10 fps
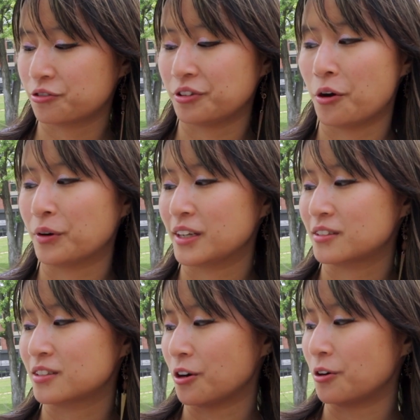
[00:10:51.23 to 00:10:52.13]
flowy,
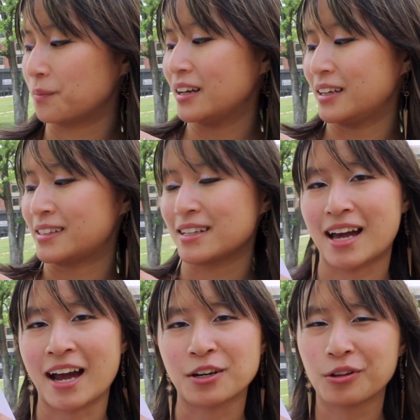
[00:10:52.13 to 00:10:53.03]
so it says
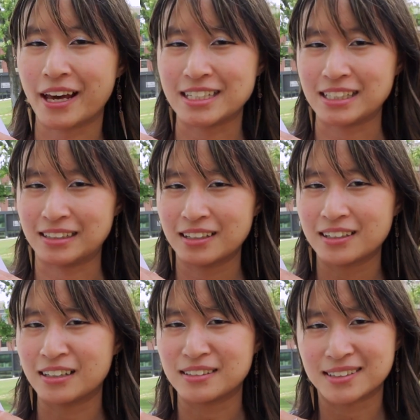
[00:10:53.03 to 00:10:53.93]
I no likey,
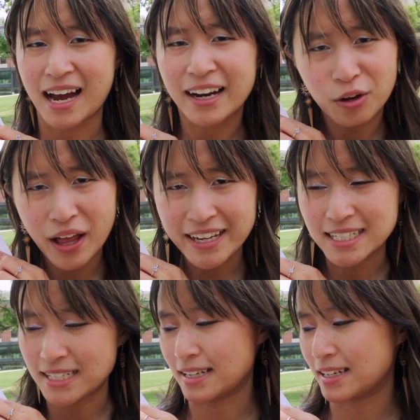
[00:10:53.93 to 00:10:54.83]
because I no
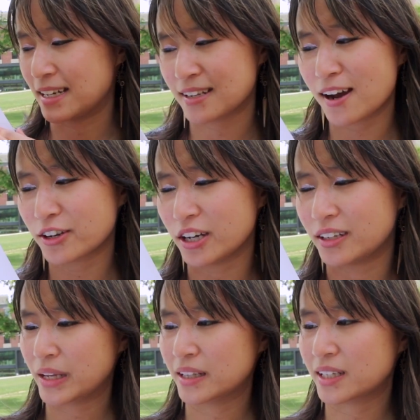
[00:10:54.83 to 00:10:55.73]
likey. It's not
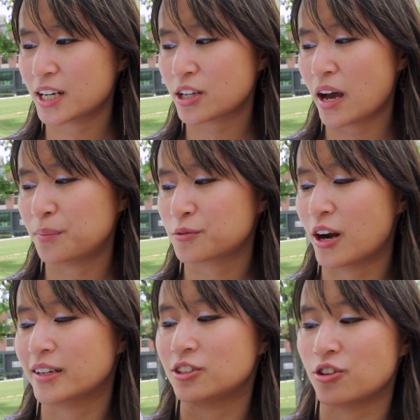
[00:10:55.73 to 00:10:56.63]
good. And then I kept
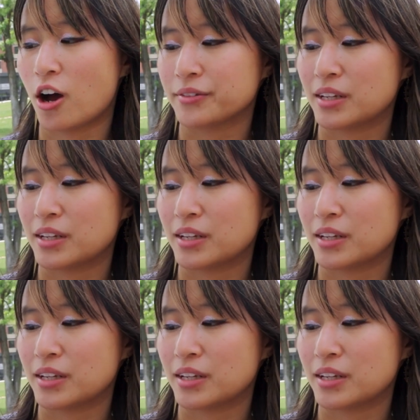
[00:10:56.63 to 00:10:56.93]
trying to draw the